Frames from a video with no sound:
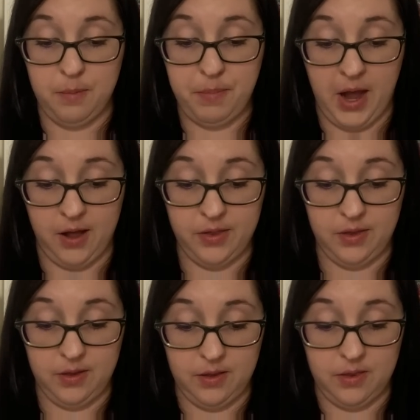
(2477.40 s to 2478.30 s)
but
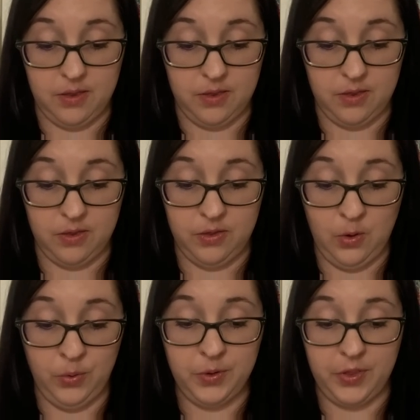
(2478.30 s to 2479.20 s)
the
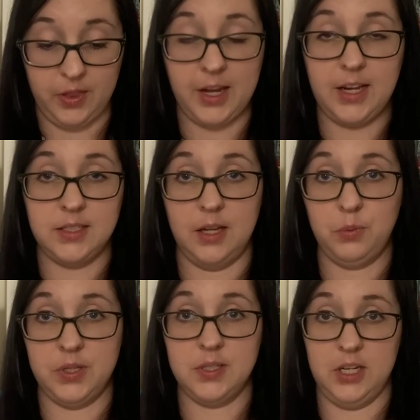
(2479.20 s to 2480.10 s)
only thing, like I said
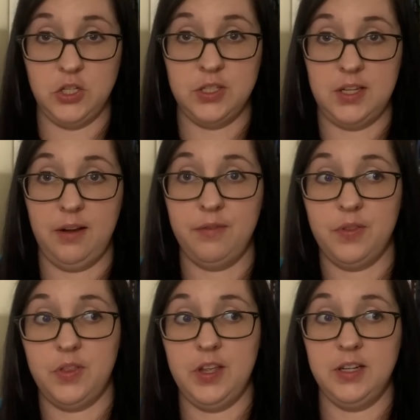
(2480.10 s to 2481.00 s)
with Stitchy Stuff,
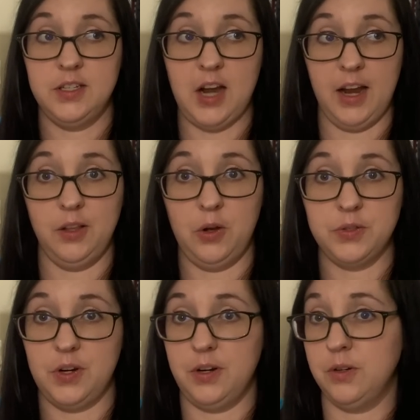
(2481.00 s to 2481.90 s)
the dye
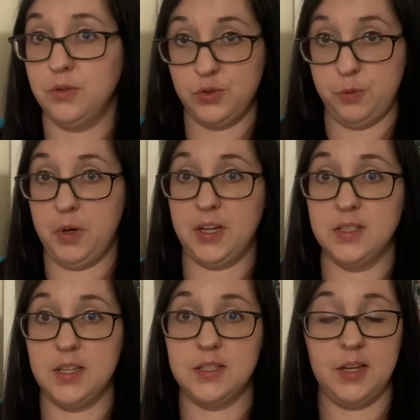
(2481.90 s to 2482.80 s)
lots are super
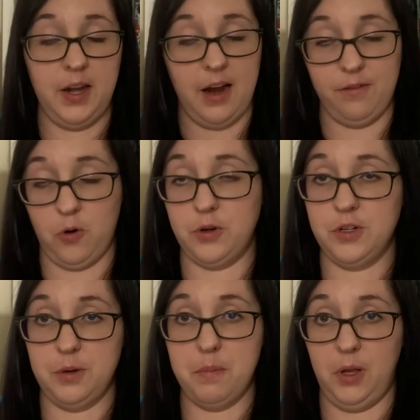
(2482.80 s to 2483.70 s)
consistent. I've
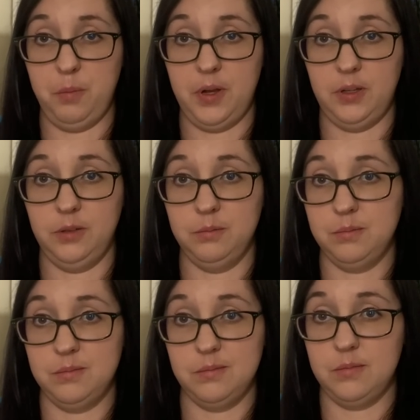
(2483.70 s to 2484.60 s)
ordered in multiple
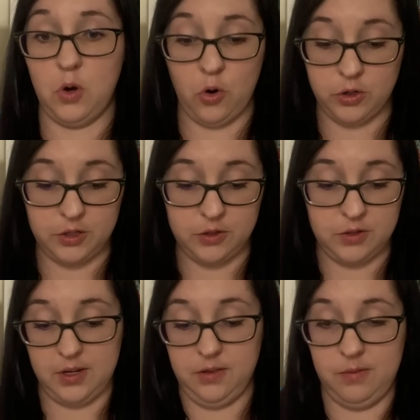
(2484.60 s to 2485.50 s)
orders
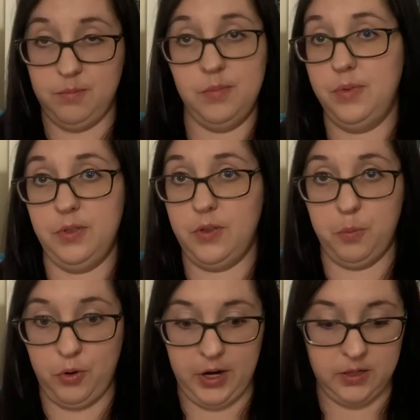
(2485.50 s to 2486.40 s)
and they're
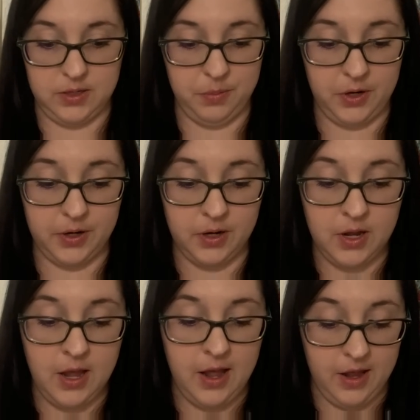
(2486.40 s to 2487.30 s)
pretty similar.
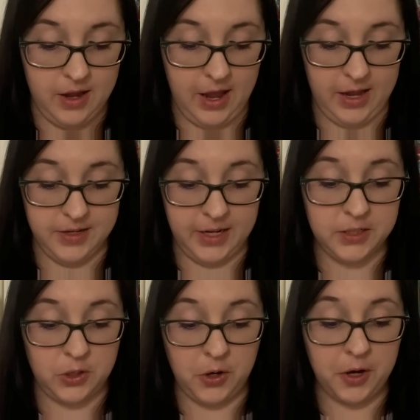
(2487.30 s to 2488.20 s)
Uh, Night
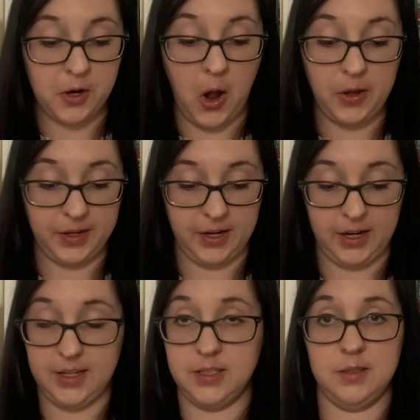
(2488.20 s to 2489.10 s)
Stalker Calling
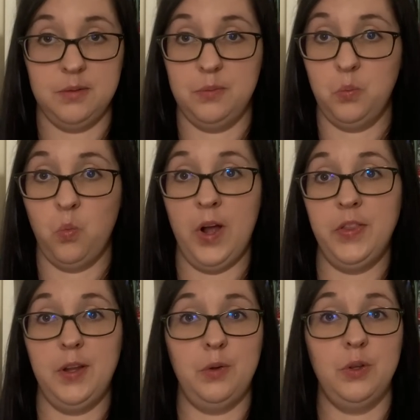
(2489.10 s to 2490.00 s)
is one
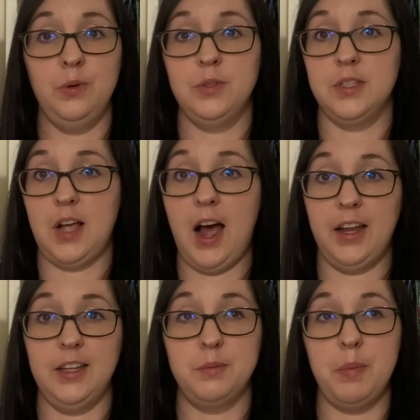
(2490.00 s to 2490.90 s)
that you'll use as
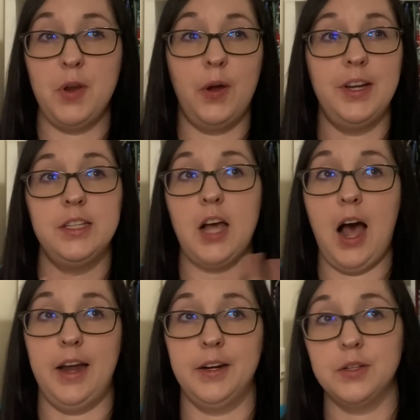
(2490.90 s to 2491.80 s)
highlights, maybe not an
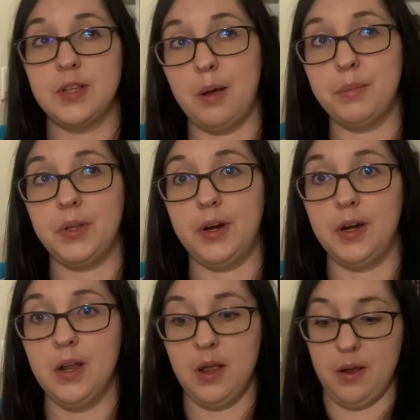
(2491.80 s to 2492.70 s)
entire sampler,
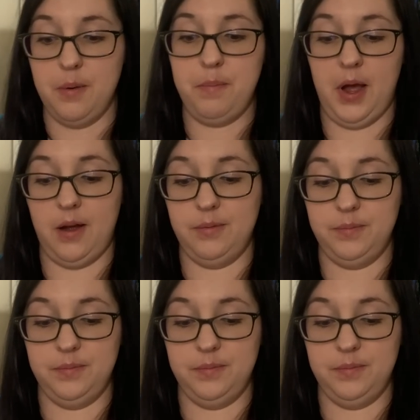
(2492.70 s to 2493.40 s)
but